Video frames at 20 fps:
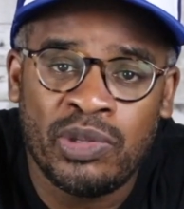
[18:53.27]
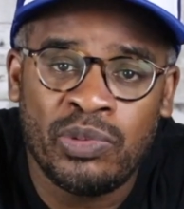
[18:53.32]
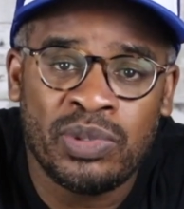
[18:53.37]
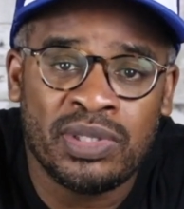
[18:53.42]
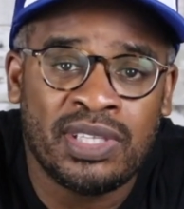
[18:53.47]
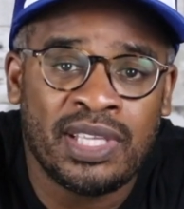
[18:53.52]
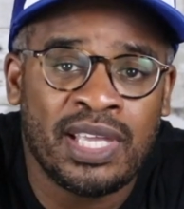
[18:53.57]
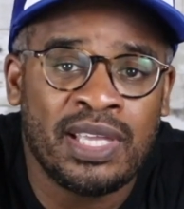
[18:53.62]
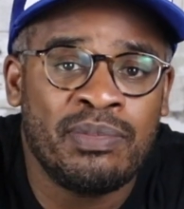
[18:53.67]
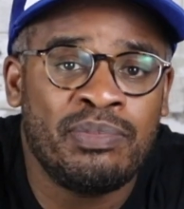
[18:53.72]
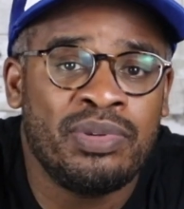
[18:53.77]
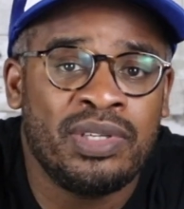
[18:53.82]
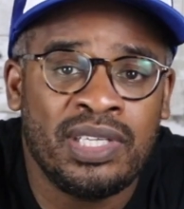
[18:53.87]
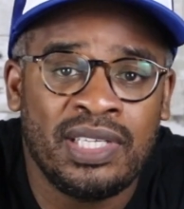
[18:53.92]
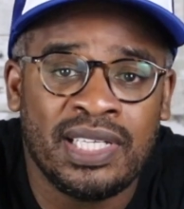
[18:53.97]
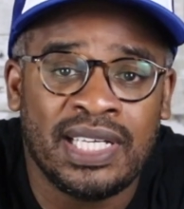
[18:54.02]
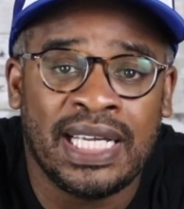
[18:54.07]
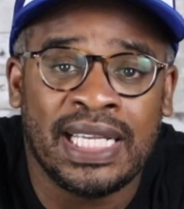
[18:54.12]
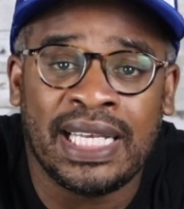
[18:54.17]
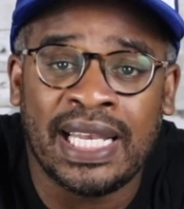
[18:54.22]
would they
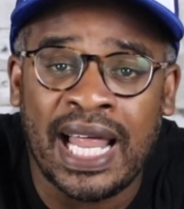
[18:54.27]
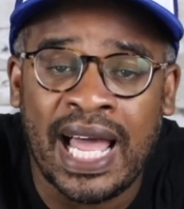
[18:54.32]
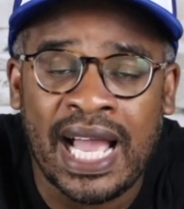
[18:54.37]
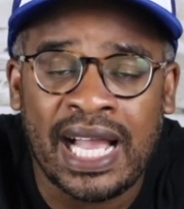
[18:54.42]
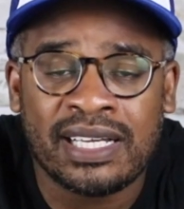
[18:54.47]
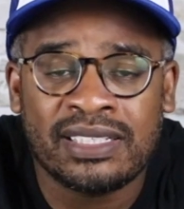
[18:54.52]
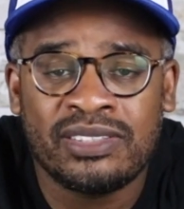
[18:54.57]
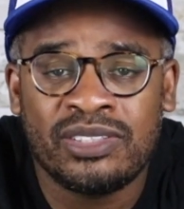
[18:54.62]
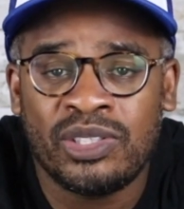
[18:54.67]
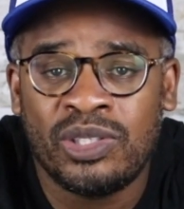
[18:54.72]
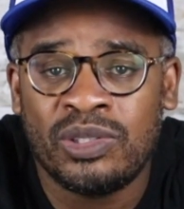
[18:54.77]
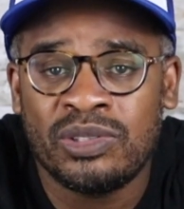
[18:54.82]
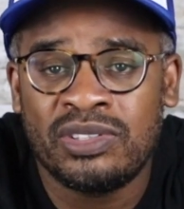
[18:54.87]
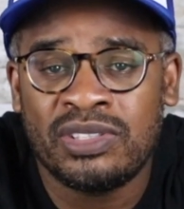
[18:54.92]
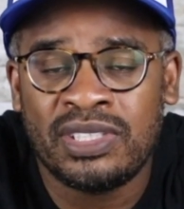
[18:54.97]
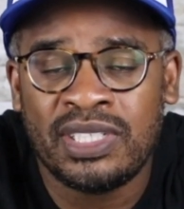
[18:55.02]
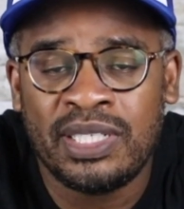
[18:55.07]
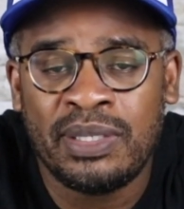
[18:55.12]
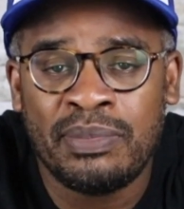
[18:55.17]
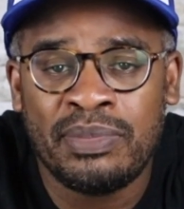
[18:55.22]
be a lock to go to
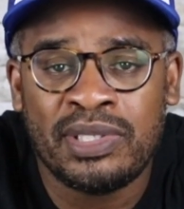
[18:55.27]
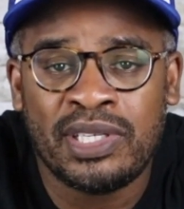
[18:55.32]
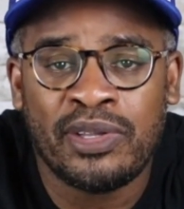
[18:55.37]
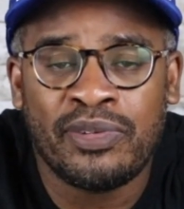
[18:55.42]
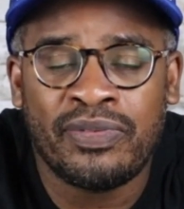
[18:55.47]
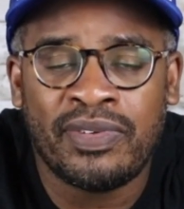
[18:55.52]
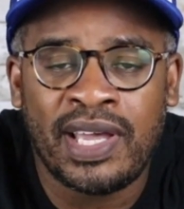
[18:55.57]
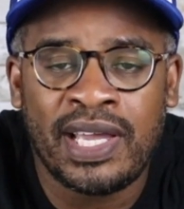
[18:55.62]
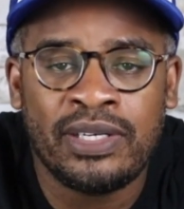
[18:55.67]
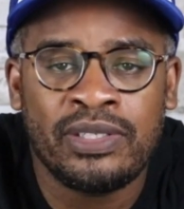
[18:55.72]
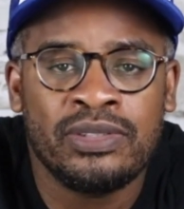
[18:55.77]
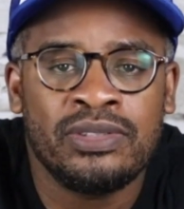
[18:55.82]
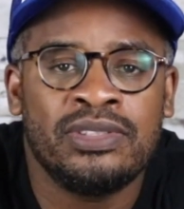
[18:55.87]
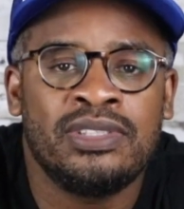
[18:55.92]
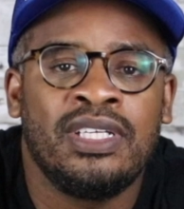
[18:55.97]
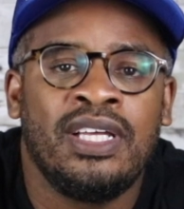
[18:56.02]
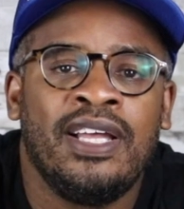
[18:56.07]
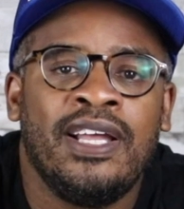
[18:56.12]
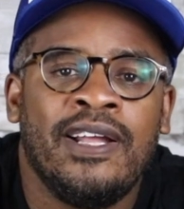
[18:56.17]
the NBA Finals?